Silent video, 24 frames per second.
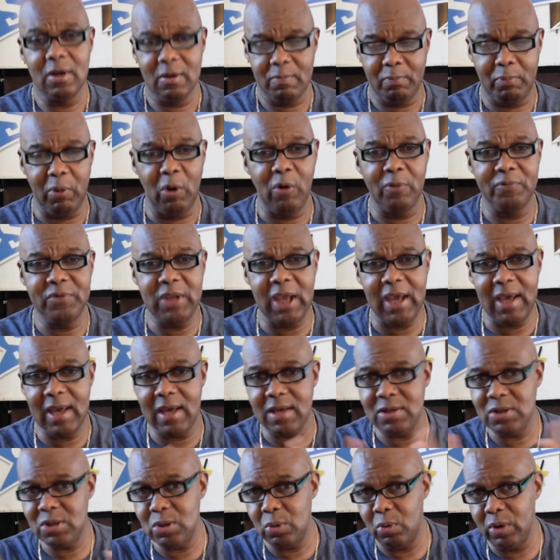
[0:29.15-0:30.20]
Both
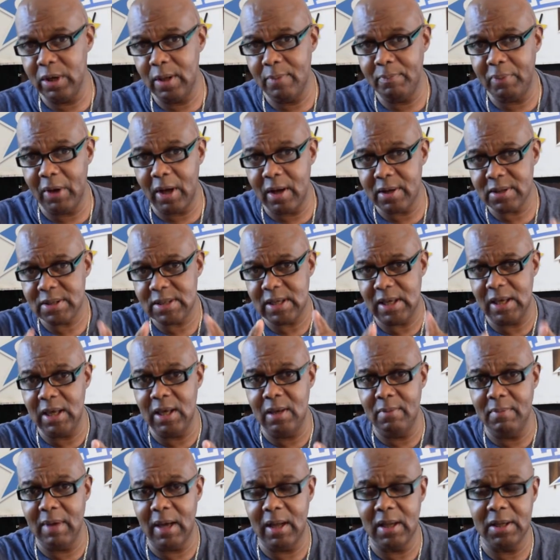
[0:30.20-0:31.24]
days, 20 bucks.
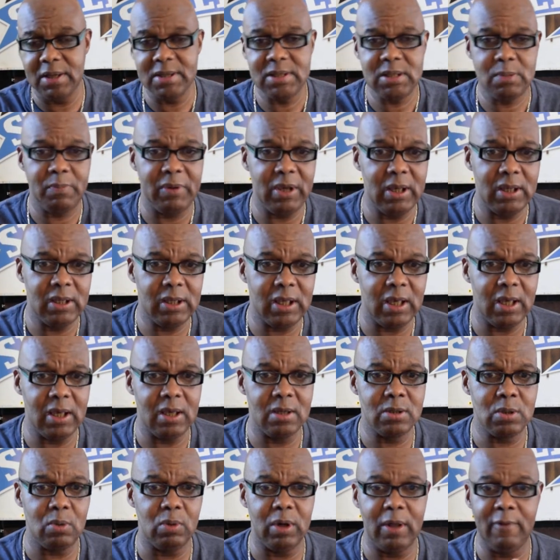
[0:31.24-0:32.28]
Email us
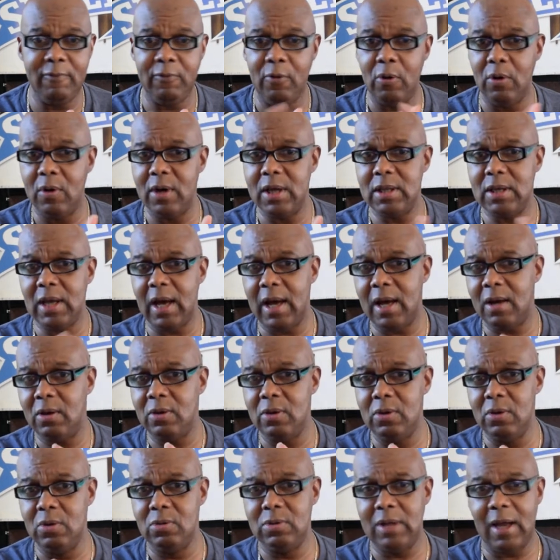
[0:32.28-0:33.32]
speedking24 at
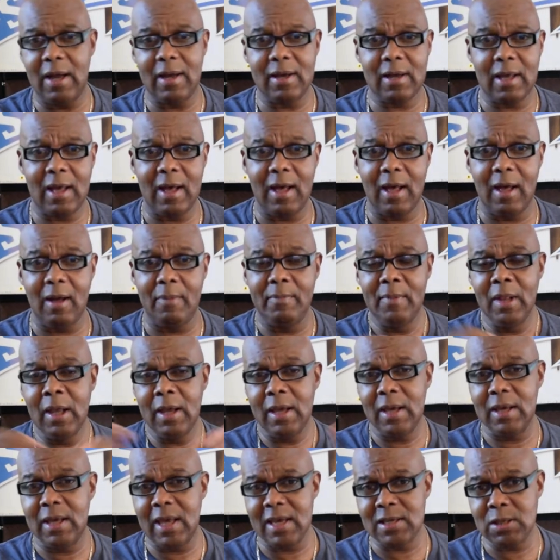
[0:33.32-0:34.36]
yahoo.com.
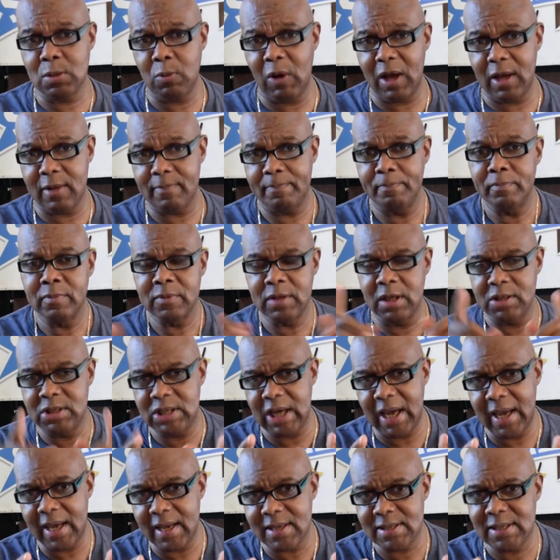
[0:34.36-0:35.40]
And guess what? The
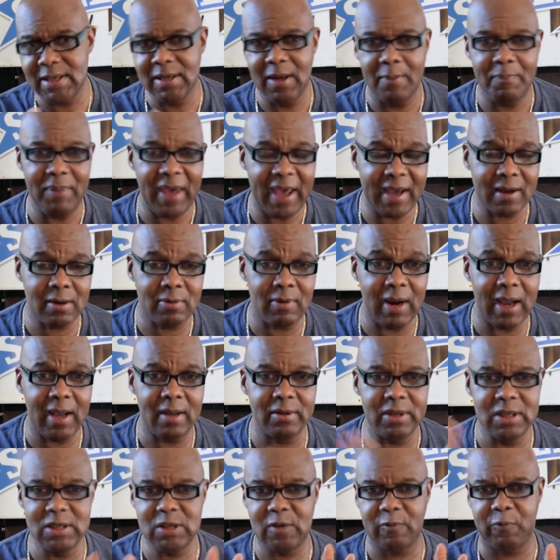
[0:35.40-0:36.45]
jazz in the
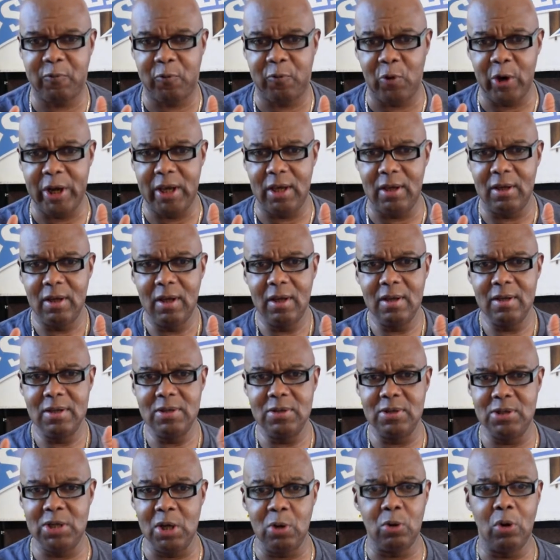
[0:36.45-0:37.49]
background is free.
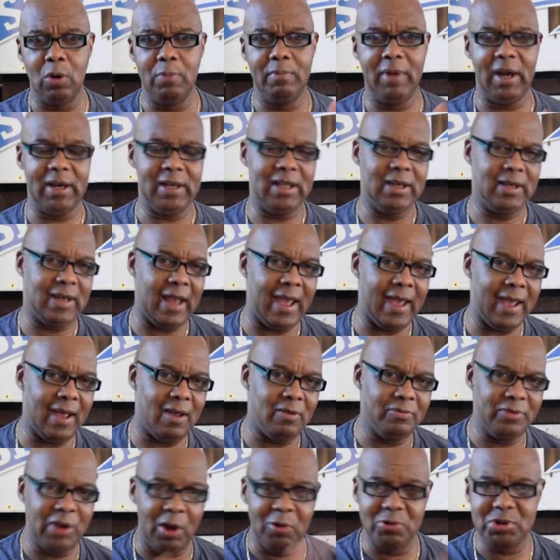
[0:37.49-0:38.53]
Zero money
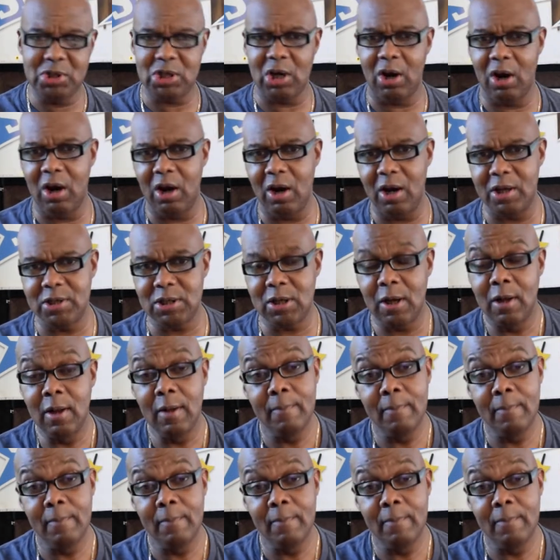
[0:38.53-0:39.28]
down, no charge.